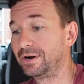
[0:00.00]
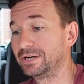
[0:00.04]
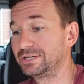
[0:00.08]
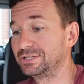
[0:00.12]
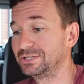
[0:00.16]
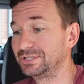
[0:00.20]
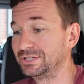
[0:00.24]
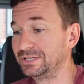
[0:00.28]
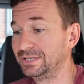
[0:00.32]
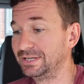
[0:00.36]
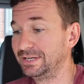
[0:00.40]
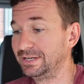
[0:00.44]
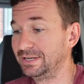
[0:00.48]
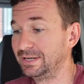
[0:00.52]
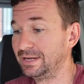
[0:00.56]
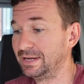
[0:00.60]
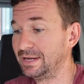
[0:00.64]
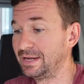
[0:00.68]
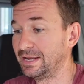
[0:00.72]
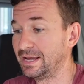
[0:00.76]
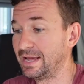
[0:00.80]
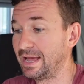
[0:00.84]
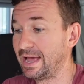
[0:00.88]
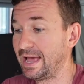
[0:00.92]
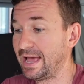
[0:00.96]
actually
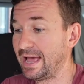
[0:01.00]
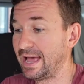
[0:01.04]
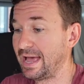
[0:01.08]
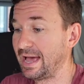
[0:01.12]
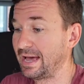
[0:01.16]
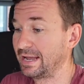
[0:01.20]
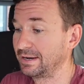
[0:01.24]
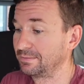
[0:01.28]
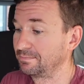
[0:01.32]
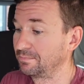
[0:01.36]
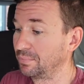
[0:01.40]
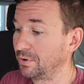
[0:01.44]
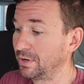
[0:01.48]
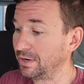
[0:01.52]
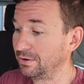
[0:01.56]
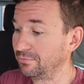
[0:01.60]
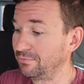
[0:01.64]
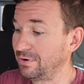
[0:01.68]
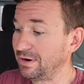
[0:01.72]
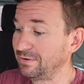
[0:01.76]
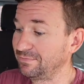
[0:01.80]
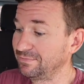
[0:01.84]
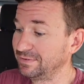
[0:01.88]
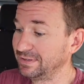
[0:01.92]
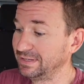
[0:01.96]
out by
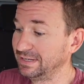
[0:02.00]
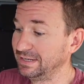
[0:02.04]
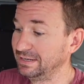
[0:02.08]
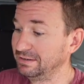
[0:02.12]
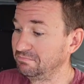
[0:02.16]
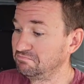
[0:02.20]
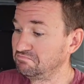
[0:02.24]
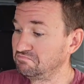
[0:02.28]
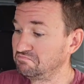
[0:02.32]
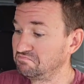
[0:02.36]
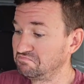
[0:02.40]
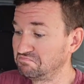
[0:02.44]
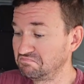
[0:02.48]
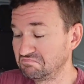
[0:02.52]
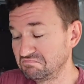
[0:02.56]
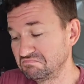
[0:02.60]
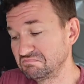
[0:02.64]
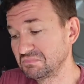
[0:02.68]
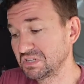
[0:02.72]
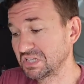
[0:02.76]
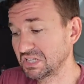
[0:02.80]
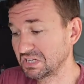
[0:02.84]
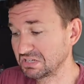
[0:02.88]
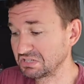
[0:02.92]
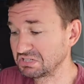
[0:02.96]
roughly
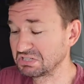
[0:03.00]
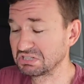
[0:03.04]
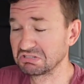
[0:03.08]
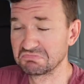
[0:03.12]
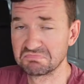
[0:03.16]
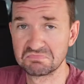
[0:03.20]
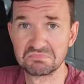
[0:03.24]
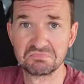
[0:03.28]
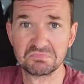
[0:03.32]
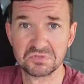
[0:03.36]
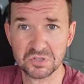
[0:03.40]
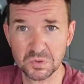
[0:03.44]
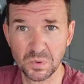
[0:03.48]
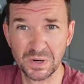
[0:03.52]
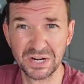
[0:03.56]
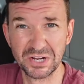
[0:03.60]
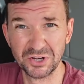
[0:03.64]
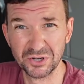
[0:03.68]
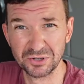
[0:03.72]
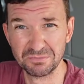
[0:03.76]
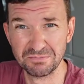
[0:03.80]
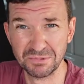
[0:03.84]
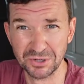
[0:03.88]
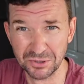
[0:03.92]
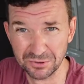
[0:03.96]
close to 20
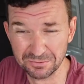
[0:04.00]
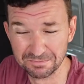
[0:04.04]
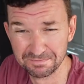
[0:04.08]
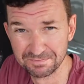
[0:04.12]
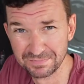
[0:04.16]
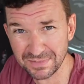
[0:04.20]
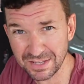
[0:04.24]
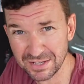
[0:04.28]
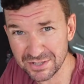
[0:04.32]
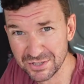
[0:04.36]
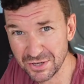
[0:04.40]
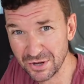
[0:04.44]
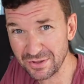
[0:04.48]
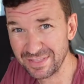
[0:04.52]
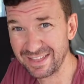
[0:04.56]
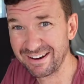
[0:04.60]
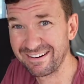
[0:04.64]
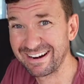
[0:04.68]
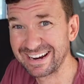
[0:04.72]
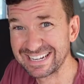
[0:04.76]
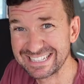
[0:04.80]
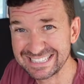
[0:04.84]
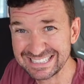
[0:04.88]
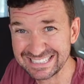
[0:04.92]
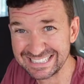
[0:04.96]
odd mil. So they're
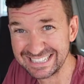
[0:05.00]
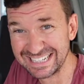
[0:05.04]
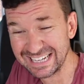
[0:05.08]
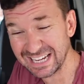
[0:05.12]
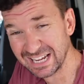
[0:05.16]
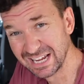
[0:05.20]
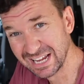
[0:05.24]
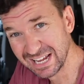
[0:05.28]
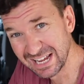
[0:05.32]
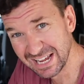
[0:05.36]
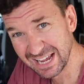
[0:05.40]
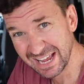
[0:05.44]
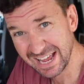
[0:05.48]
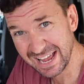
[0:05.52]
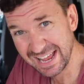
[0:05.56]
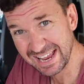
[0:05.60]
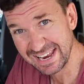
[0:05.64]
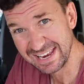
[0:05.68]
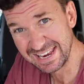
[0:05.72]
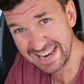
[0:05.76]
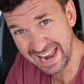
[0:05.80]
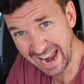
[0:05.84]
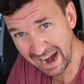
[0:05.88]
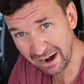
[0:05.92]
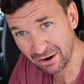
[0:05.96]
actually
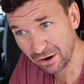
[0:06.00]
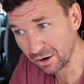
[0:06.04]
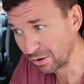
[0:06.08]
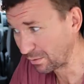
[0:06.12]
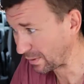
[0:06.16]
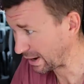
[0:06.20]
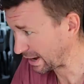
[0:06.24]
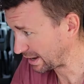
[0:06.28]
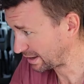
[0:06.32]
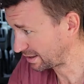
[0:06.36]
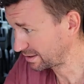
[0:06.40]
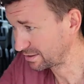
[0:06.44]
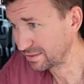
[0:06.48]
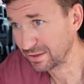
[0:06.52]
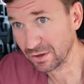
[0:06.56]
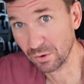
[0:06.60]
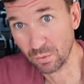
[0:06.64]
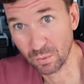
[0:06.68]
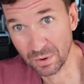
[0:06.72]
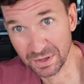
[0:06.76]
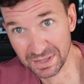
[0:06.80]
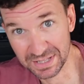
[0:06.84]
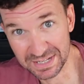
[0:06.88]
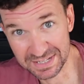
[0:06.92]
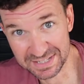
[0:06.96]
narrower than
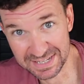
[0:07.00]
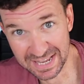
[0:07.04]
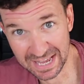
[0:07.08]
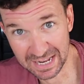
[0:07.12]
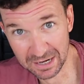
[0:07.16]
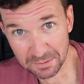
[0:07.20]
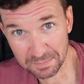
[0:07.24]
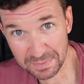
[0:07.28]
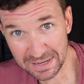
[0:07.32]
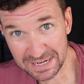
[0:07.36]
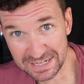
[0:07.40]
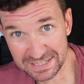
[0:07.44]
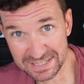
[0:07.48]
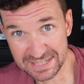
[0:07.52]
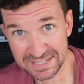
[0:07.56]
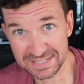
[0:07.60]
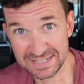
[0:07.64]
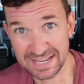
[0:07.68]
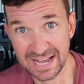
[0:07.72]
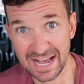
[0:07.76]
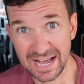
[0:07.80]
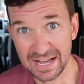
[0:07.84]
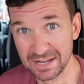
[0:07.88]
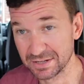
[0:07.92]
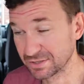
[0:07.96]
what these outer pieces
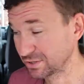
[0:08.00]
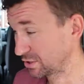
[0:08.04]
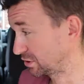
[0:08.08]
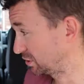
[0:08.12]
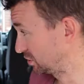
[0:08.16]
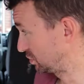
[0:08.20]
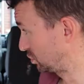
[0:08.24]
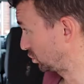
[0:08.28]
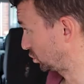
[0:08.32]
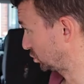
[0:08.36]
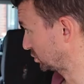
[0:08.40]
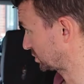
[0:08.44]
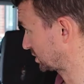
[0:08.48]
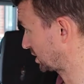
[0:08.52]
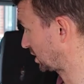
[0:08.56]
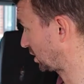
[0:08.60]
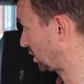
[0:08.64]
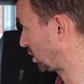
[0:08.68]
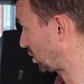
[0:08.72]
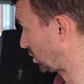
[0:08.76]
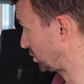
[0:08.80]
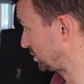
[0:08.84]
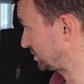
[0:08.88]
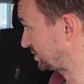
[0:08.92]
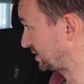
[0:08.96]
are. So the doors
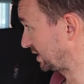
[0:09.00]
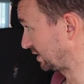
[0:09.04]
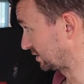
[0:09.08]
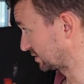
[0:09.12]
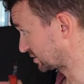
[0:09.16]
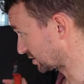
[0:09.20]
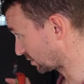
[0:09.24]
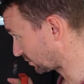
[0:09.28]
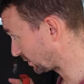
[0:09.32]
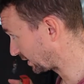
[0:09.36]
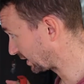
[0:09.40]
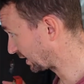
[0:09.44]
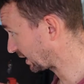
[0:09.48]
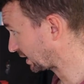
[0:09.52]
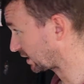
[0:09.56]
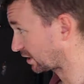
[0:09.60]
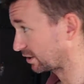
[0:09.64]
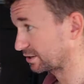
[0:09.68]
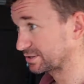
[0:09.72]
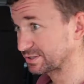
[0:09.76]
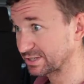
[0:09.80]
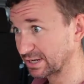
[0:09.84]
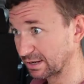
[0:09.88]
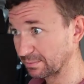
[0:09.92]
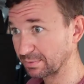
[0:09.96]
close in. So when they
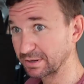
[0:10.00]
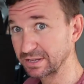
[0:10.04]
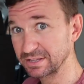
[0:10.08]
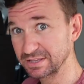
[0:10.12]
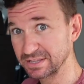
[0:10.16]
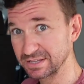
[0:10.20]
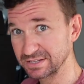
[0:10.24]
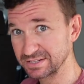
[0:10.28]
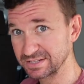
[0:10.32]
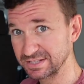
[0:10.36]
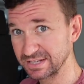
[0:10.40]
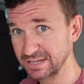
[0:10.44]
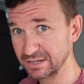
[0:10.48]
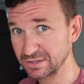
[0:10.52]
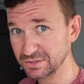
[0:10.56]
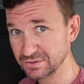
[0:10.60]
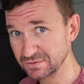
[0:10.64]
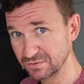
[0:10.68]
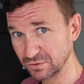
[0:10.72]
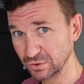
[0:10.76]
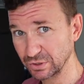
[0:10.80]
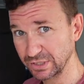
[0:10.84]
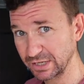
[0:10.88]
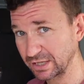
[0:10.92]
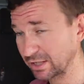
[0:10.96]
close up, hit the seals
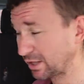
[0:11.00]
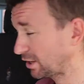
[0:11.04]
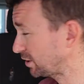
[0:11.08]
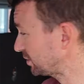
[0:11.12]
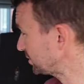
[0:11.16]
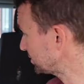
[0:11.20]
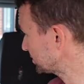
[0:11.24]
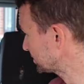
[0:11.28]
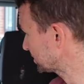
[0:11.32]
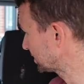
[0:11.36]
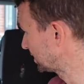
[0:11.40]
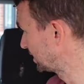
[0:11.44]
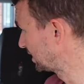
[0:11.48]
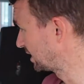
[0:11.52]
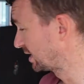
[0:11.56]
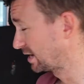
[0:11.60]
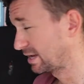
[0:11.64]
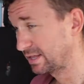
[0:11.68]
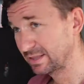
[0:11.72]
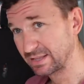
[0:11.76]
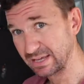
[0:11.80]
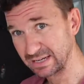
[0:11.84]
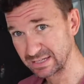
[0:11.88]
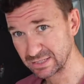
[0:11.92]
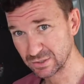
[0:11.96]
fully closed,
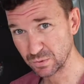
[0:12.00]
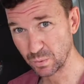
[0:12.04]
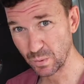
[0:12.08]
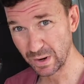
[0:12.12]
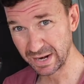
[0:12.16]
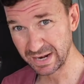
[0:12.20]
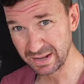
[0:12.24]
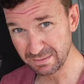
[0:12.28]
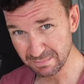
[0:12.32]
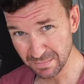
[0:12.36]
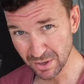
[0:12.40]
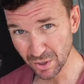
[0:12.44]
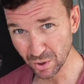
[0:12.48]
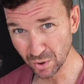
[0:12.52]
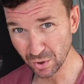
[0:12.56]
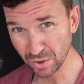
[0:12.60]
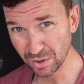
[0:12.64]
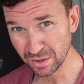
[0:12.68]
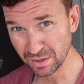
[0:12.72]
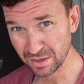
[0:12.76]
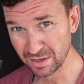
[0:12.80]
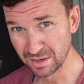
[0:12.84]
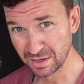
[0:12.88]
they're 20 mil